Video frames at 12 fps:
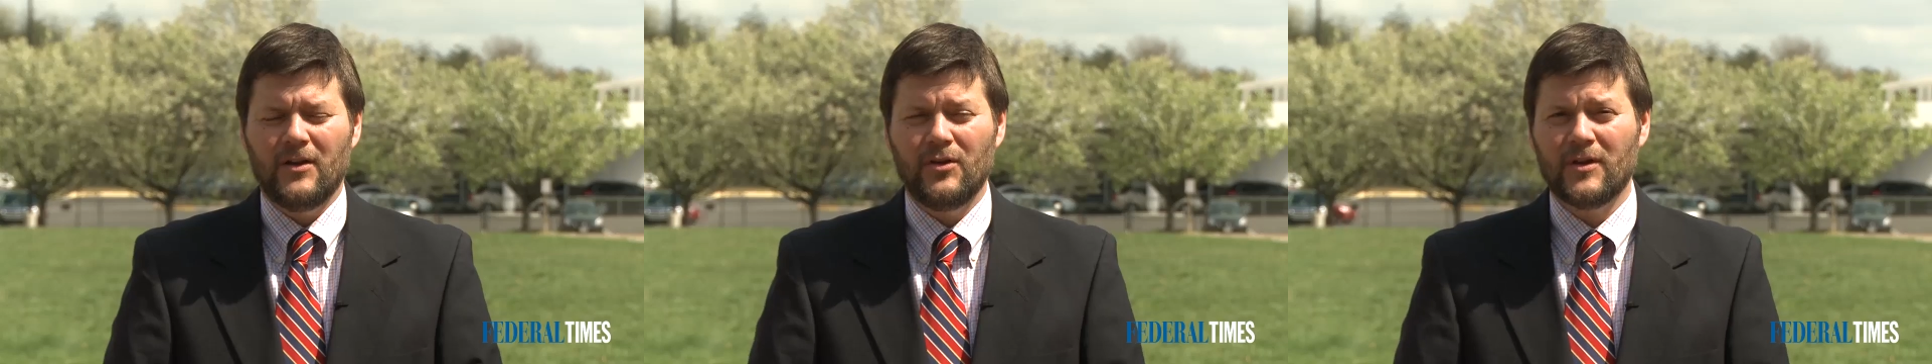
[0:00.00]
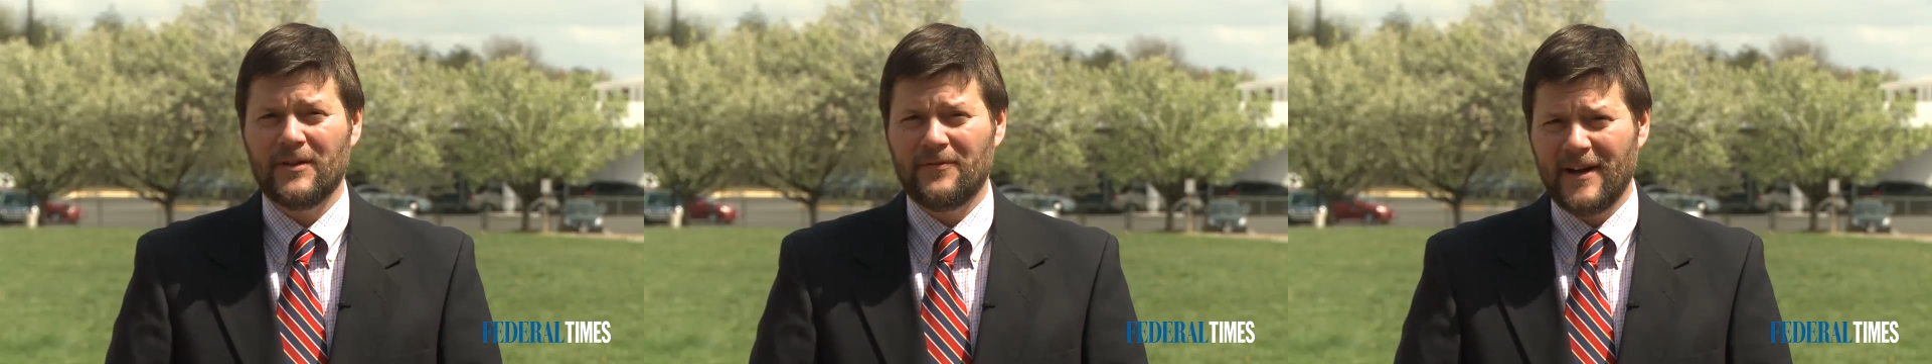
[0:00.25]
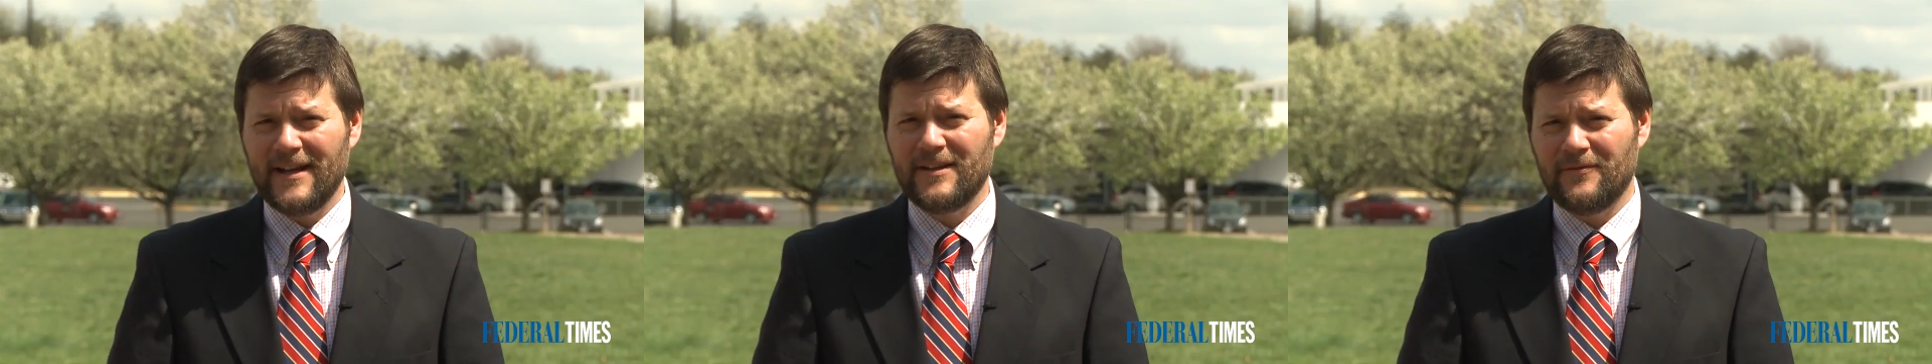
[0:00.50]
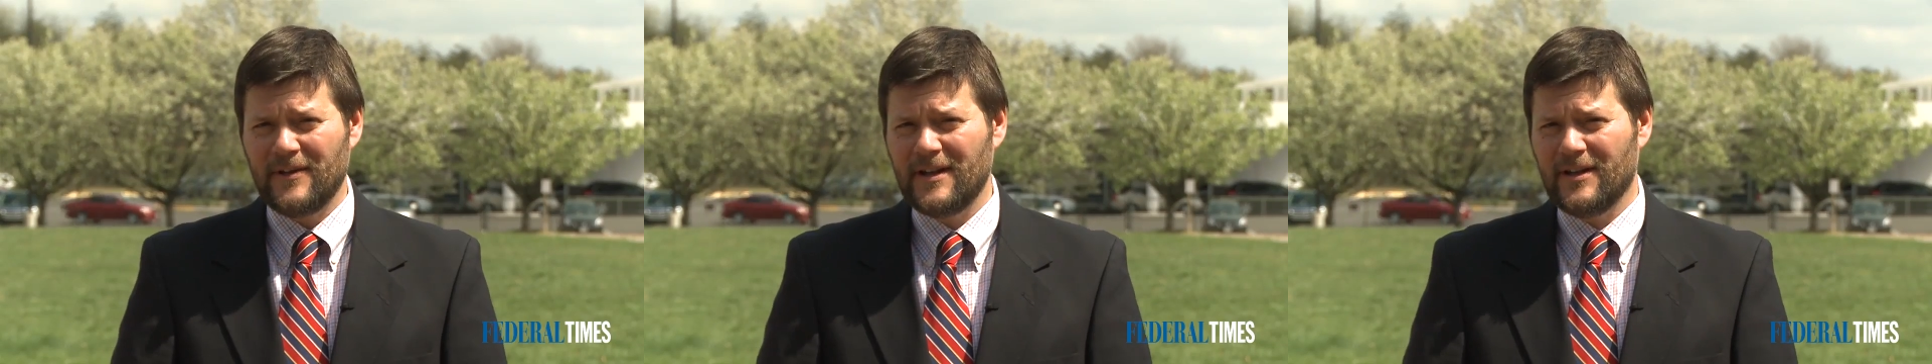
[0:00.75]
You can find
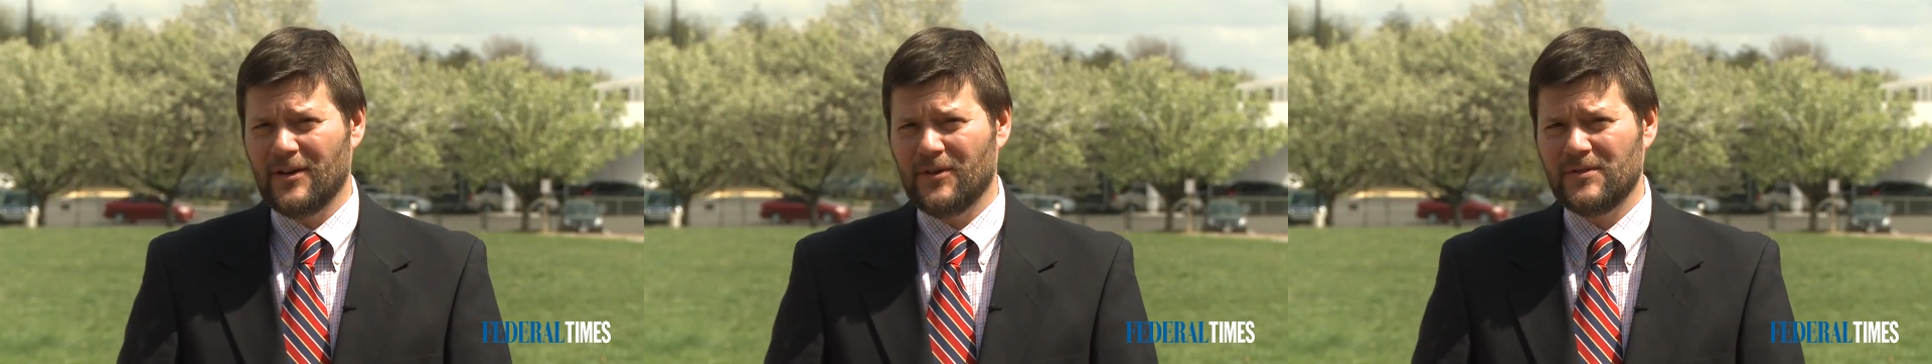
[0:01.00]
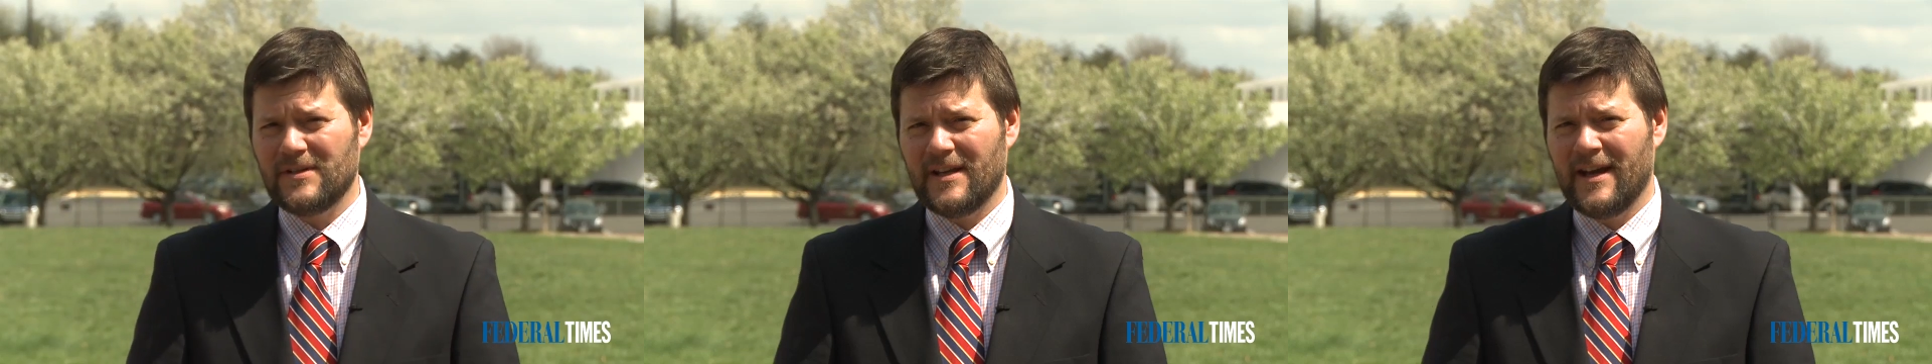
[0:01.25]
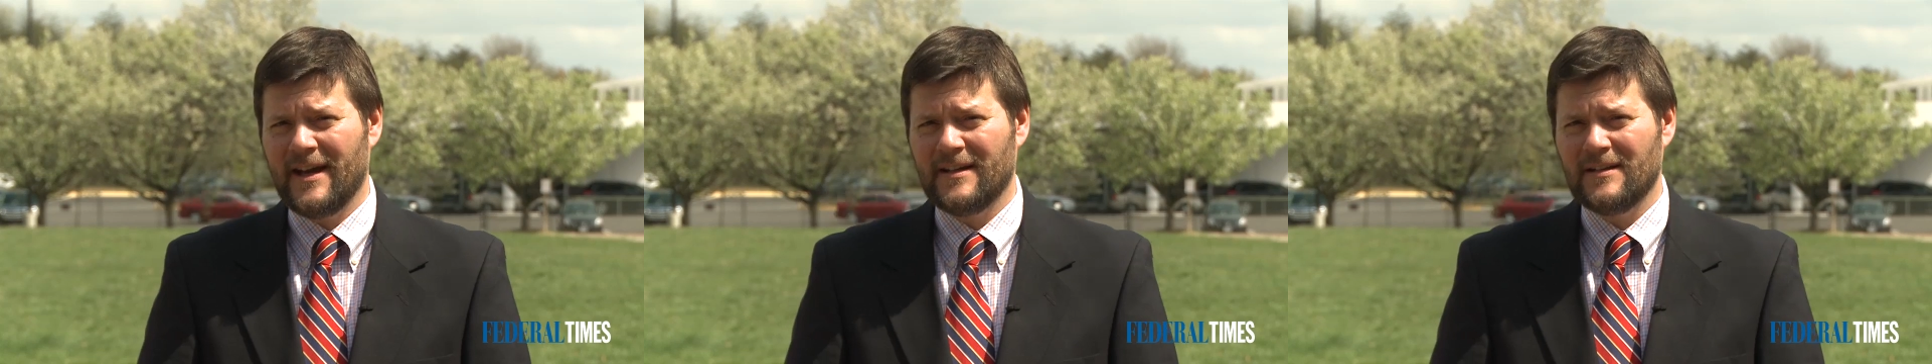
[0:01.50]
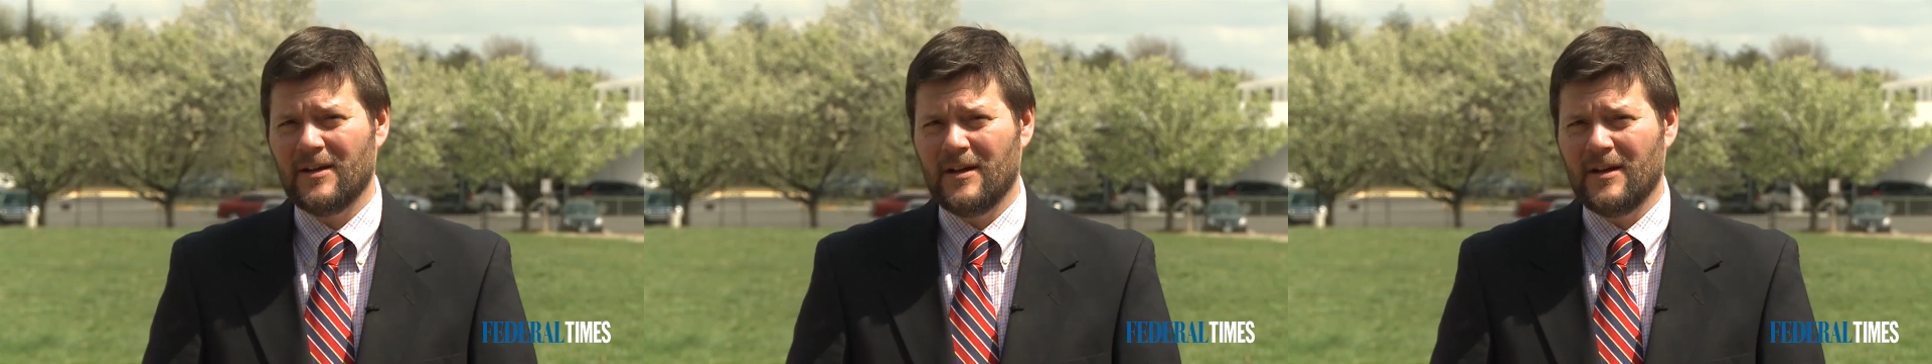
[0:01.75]
the videos at